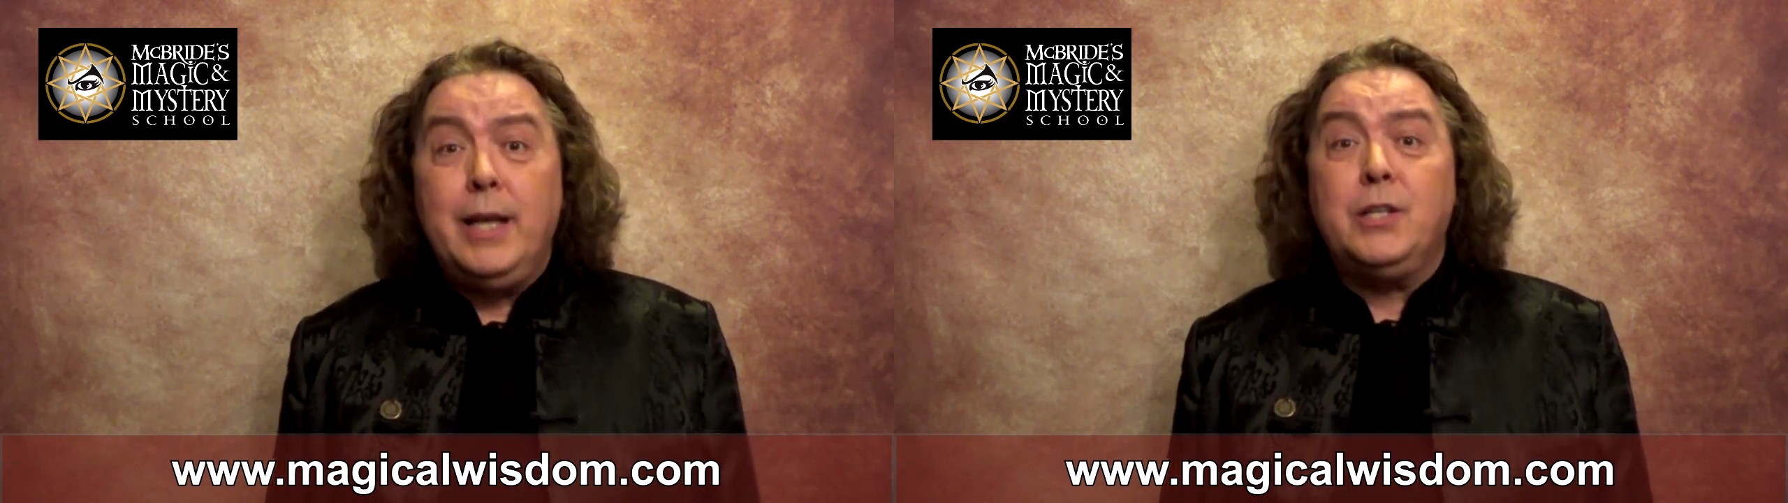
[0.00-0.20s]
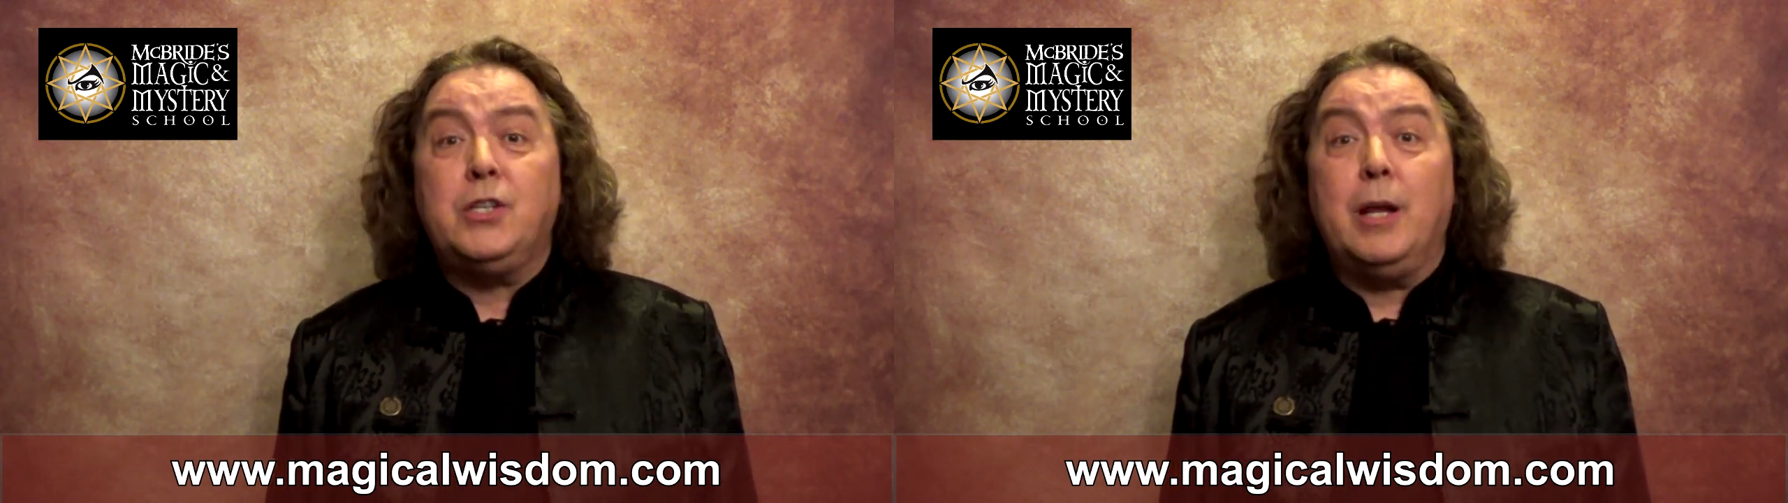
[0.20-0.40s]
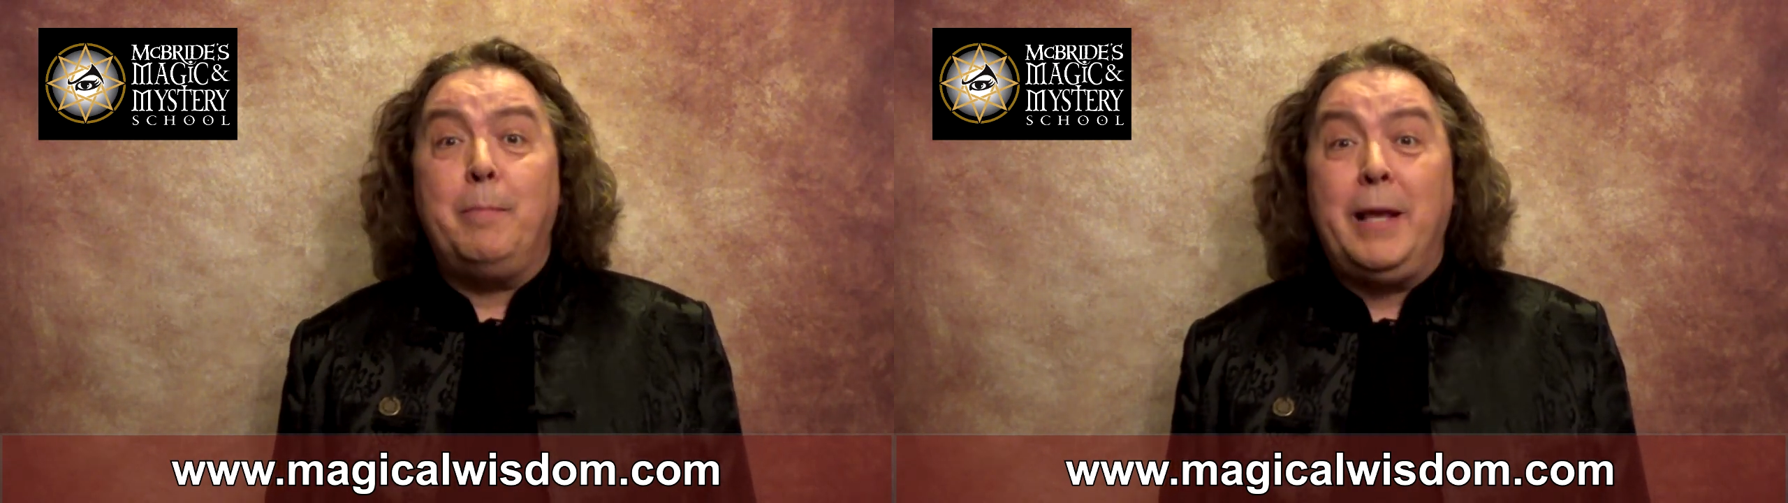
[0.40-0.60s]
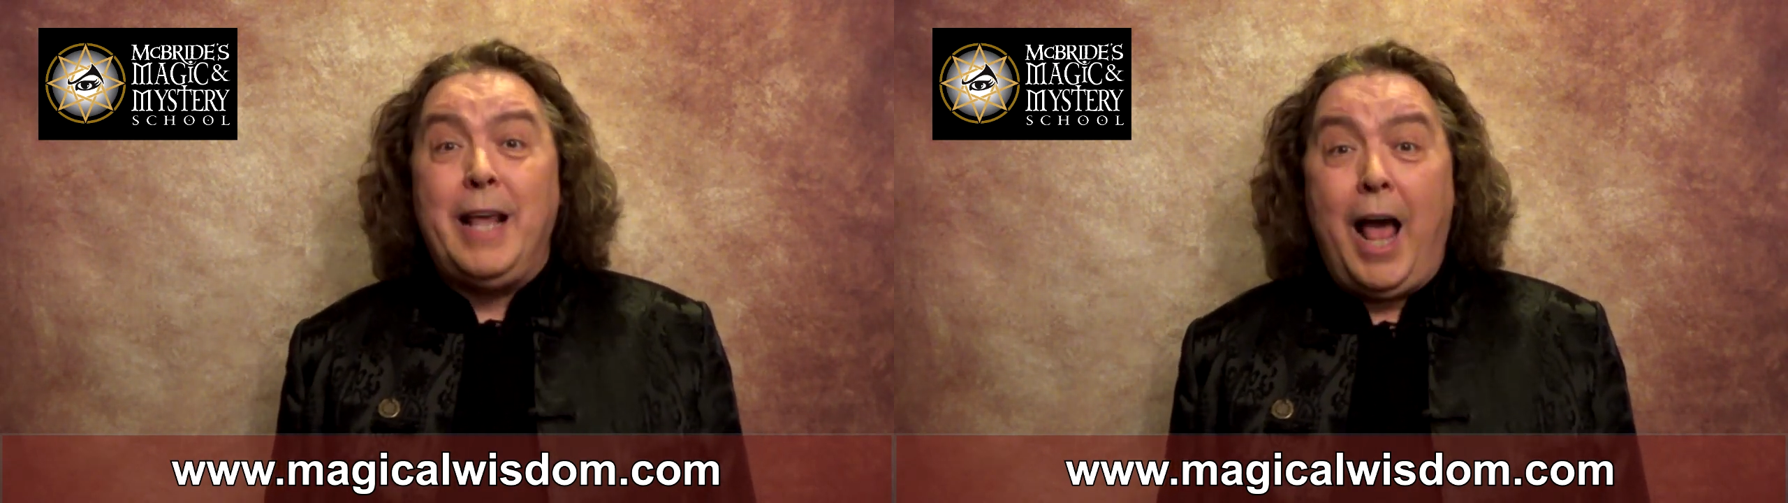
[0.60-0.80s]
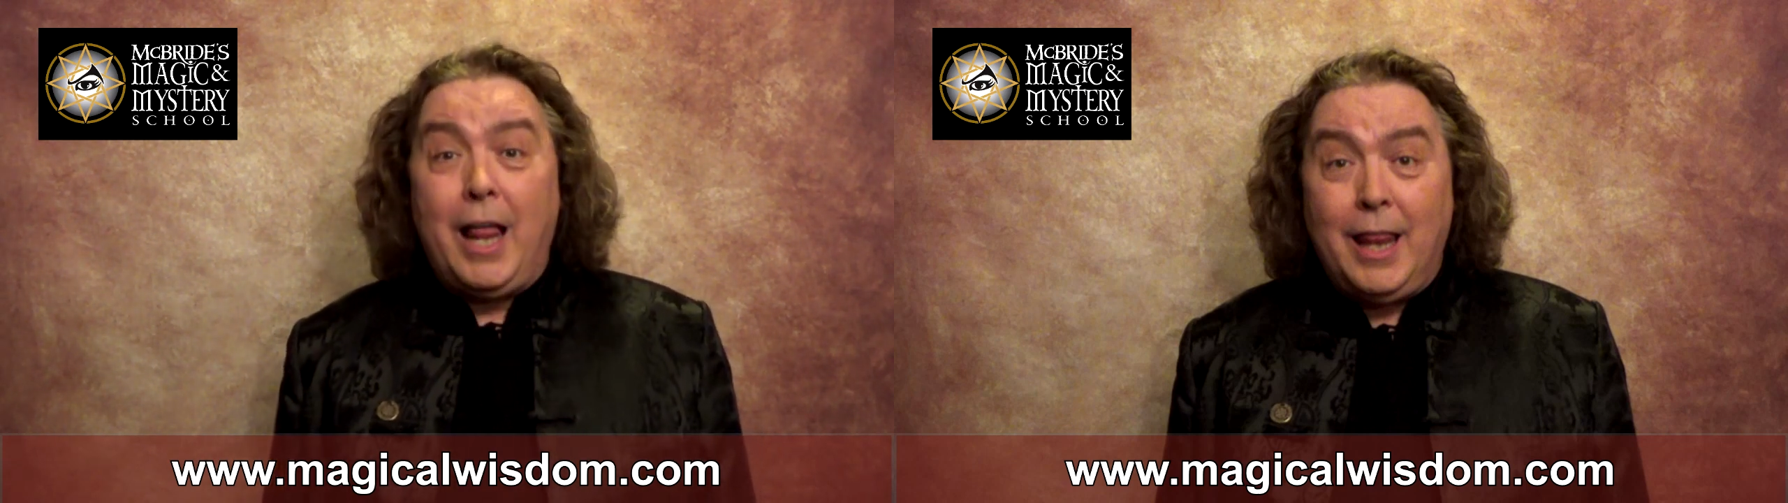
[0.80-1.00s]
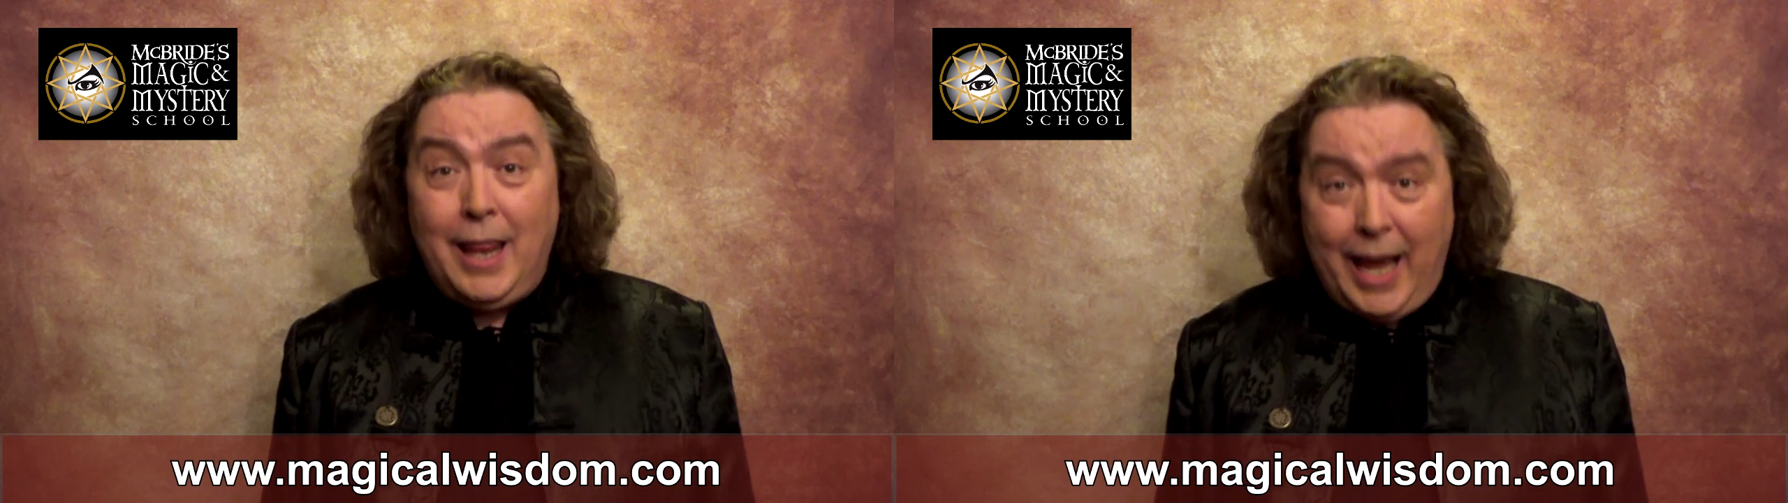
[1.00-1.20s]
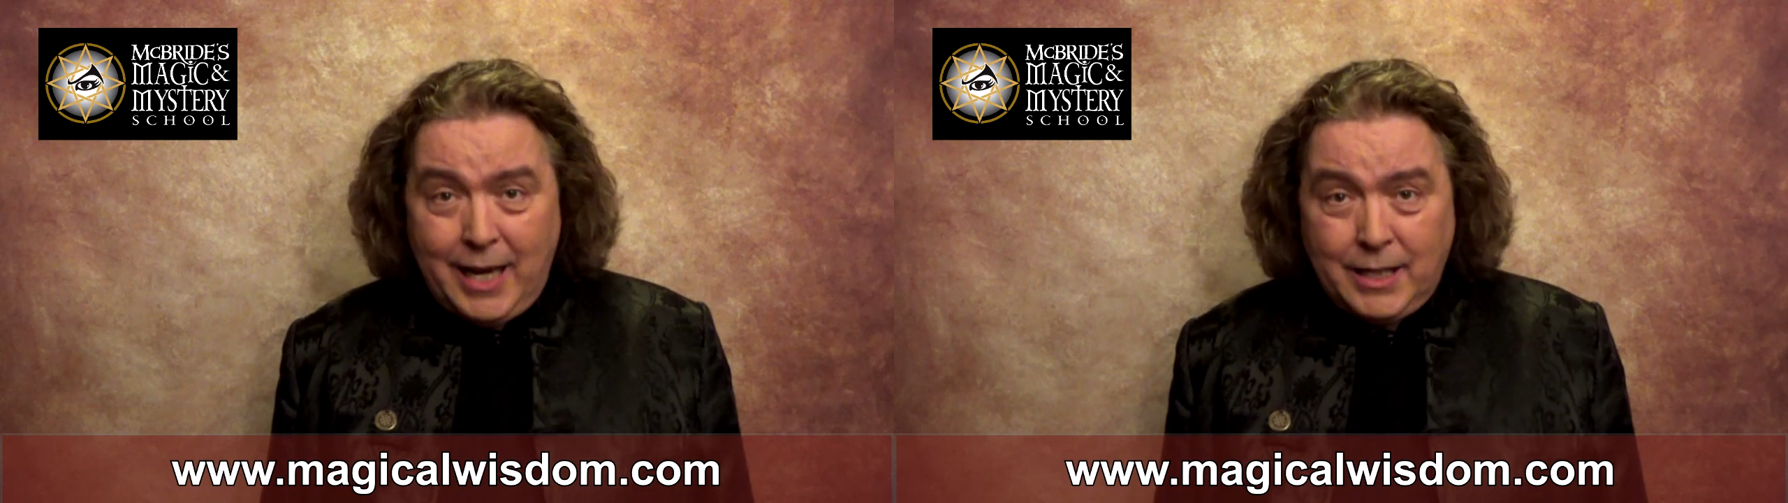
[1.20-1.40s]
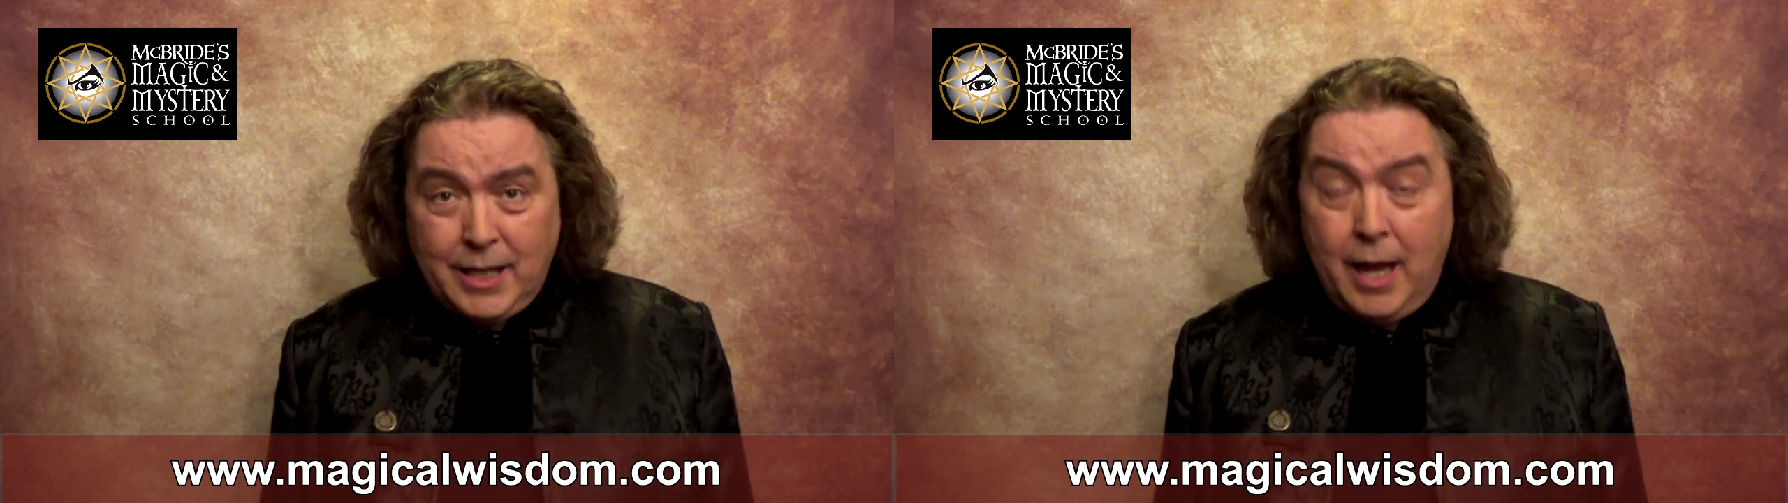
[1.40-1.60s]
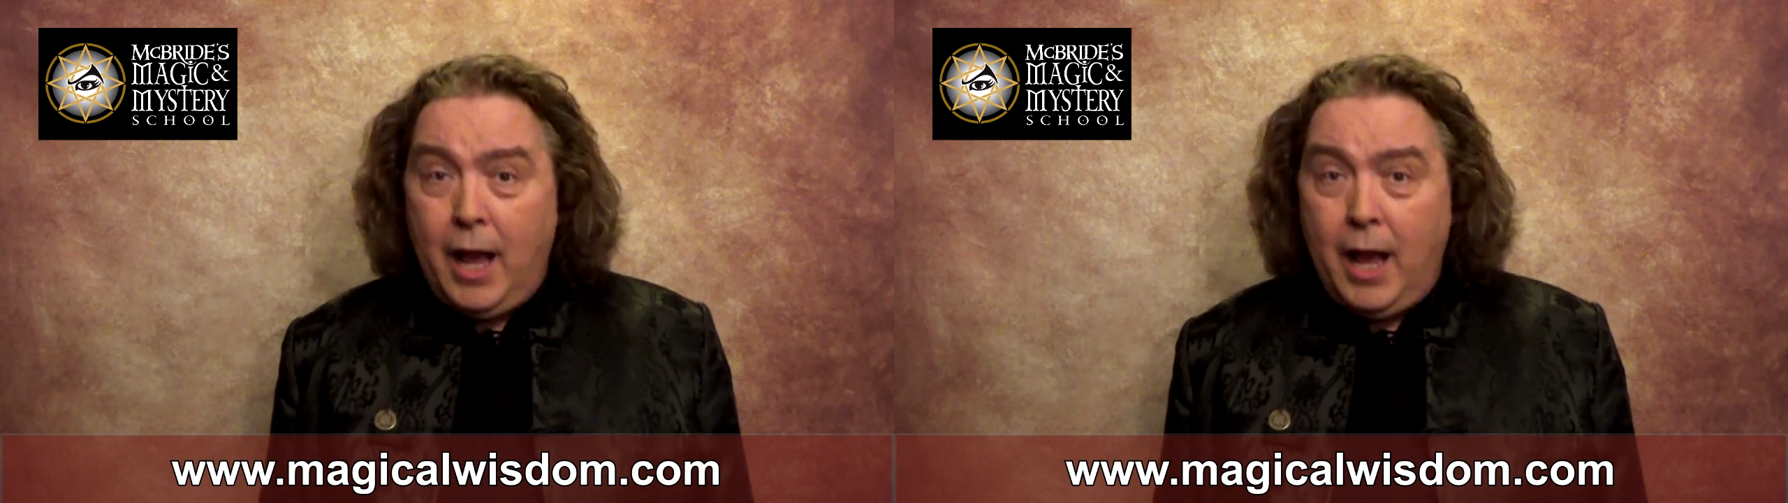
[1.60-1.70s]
is to be late.